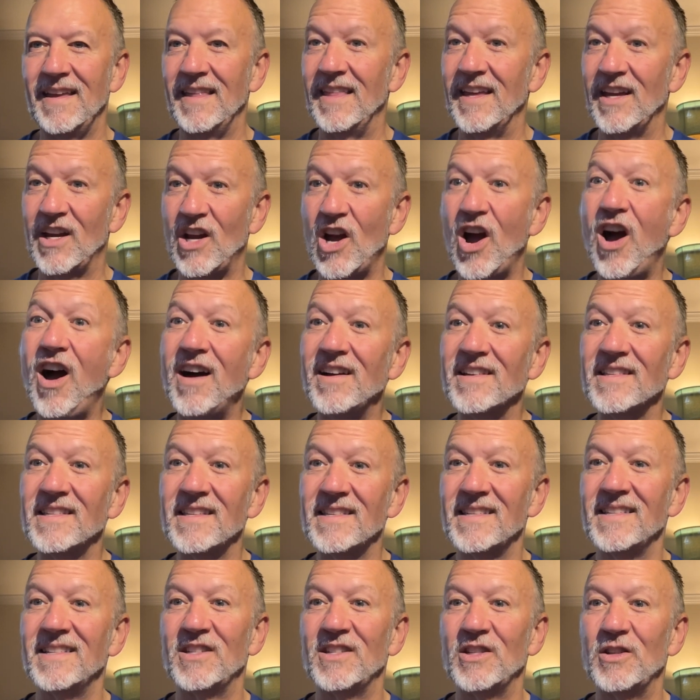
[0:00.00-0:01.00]
that
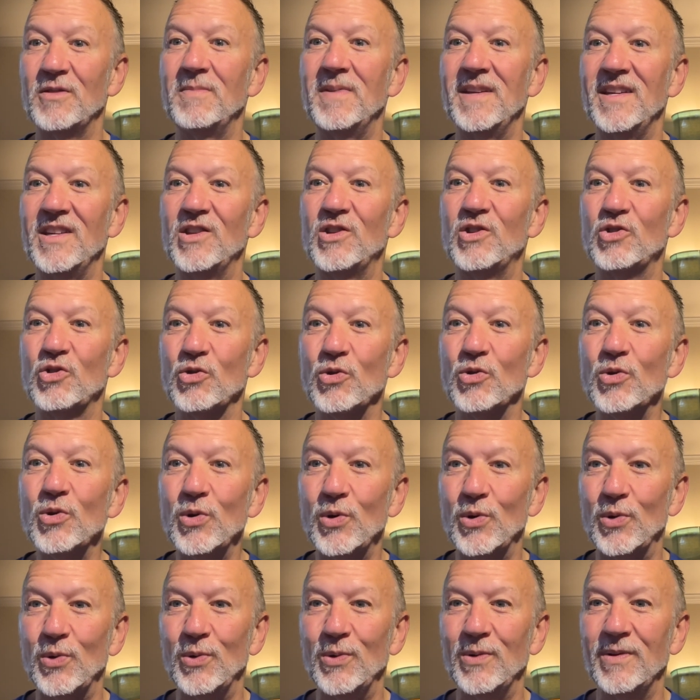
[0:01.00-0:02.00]
causes it to be
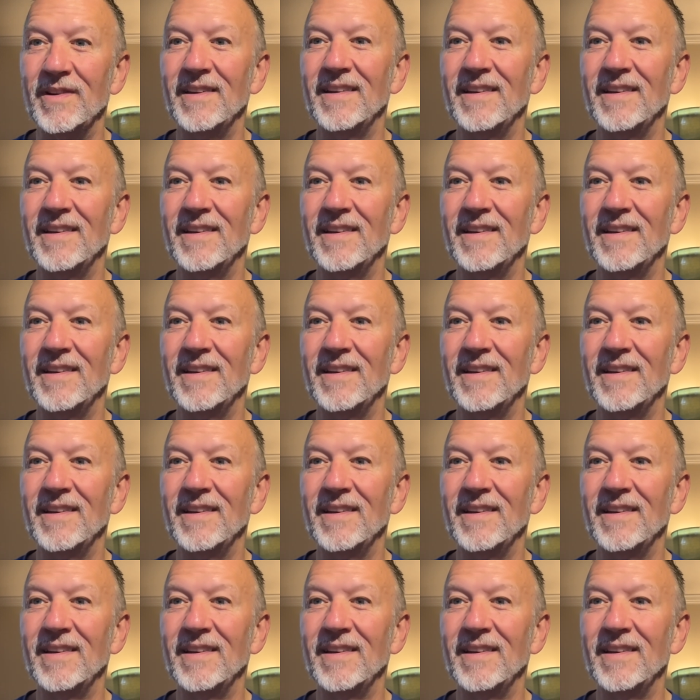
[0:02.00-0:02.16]
true.